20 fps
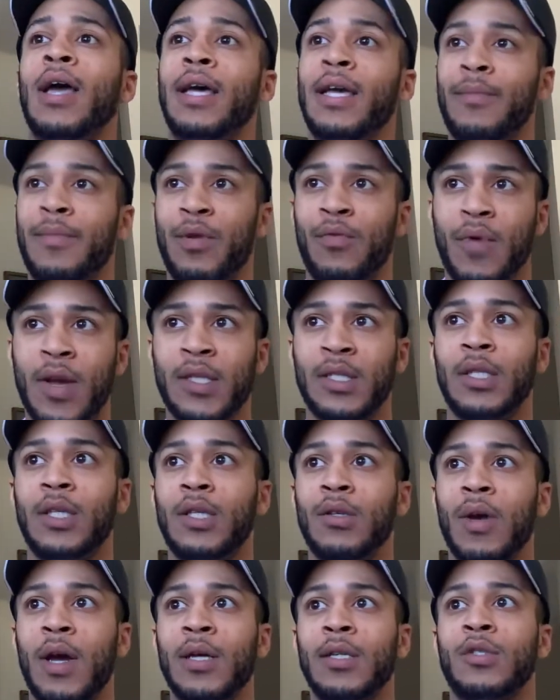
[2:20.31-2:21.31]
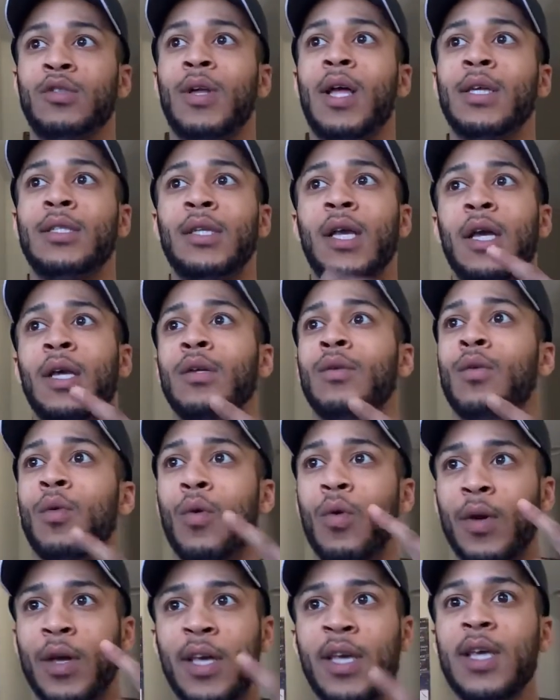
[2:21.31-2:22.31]
It can be risky, right? So that's like
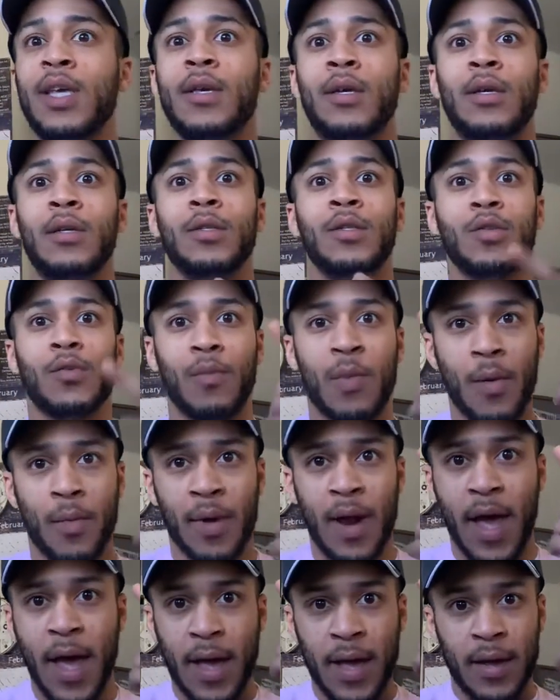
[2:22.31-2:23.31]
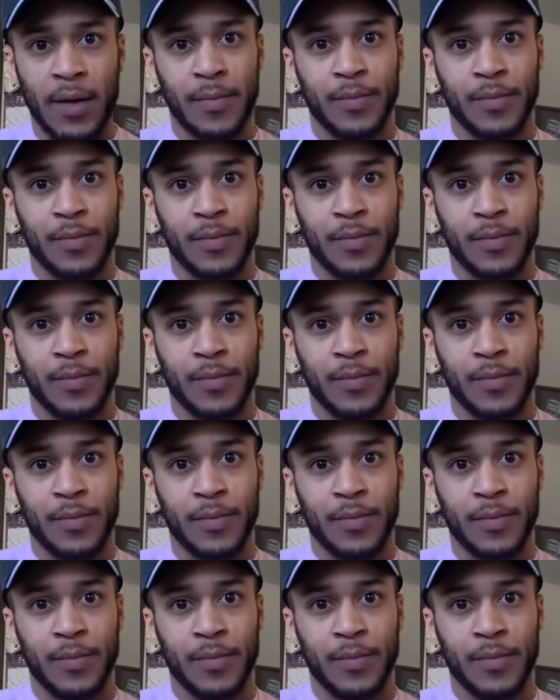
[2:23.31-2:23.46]
key, remember that.